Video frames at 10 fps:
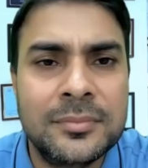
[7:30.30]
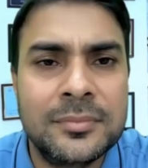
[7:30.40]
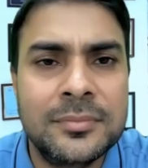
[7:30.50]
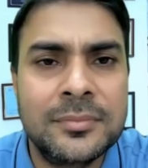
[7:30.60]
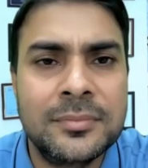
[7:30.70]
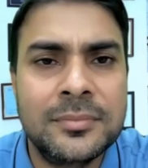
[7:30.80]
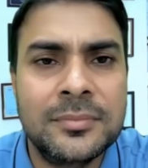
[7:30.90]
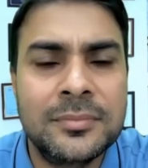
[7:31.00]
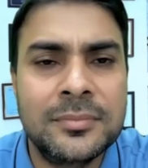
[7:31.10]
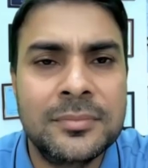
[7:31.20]

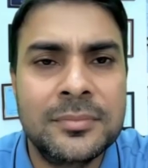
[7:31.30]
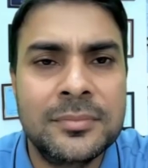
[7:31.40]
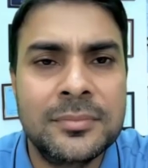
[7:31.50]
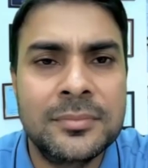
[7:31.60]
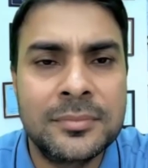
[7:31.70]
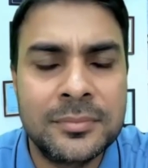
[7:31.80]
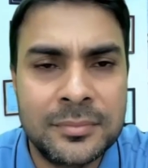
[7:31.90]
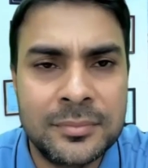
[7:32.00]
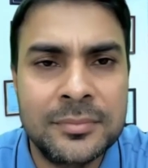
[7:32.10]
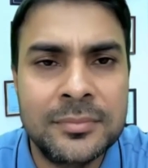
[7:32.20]

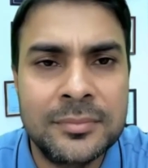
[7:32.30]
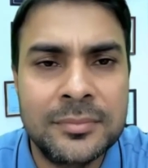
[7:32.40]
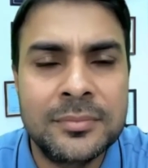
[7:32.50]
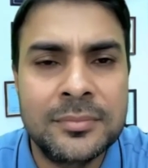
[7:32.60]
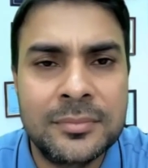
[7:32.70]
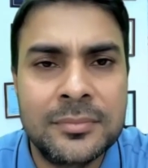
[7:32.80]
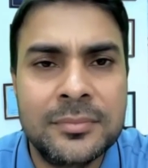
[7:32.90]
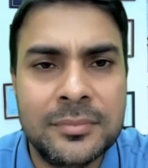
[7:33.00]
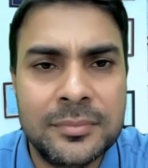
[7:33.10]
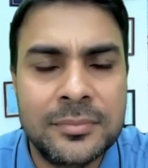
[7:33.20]

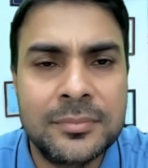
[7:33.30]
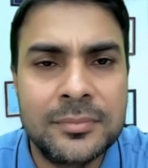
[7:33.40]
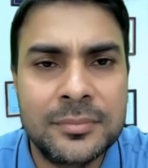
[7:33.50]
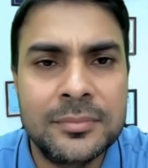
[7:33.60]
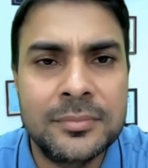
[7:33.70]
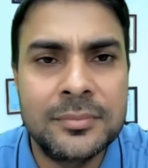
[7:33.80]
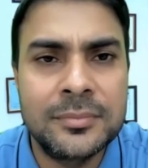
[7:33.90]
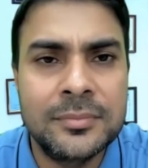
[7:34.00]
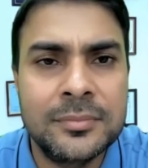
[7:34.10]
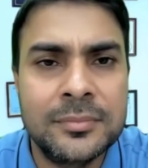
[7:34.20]

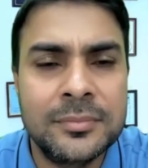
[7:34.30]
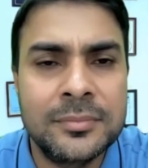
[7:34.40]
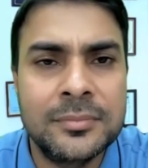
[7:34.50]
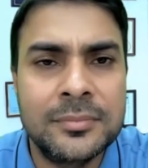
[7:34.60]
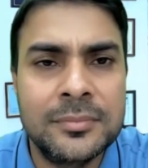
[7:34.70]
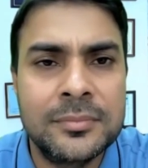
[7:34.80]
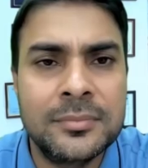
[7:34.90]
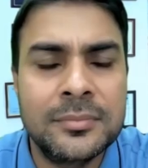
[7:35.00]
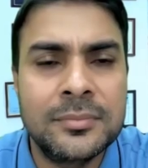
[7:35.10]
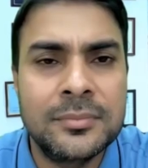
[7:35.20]

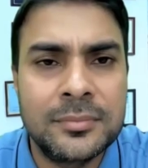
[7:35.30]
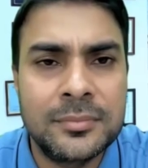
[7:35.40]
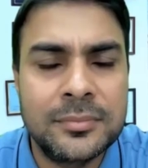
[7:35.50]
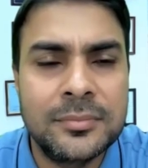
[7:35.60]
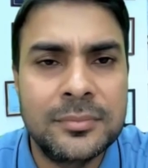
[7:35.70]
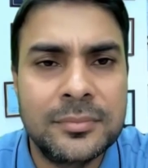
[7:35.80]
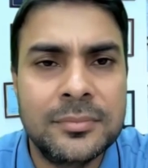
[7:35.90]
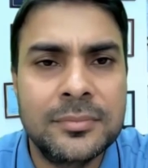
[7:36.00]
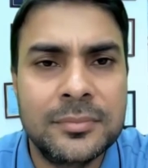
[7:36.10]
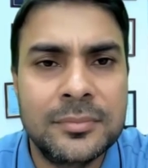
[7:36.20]

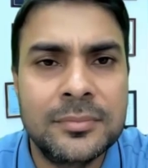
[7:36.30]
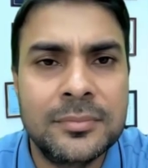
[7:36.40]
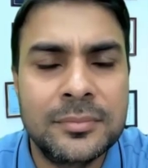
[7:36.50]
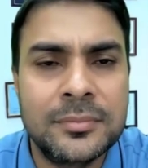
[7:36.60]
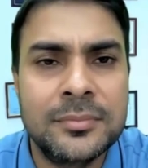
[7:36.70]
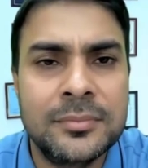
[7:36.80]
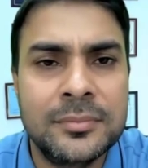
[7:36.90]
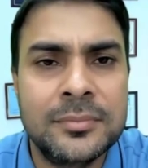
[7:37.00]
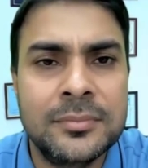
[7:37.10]
[no speech]